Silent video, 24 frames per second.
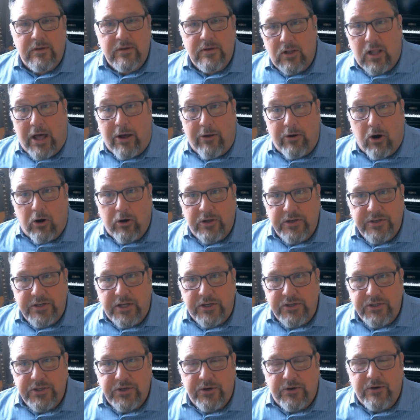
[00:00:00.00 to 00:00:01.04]
cloud
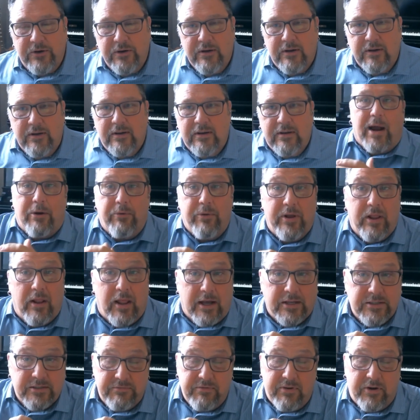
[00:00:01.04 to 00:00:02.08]
architecture, I
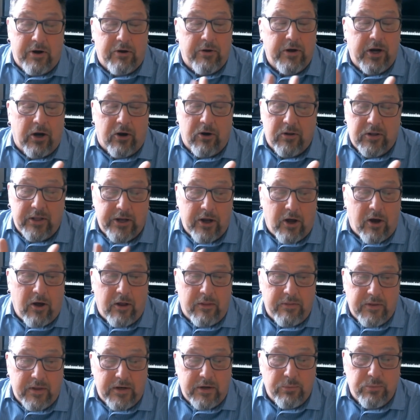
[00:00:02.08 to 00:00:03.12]
realized very early
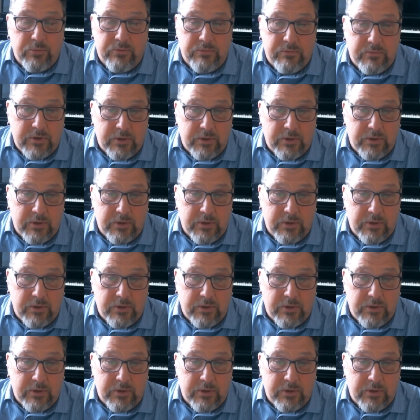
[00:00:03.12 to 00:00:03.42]
on that it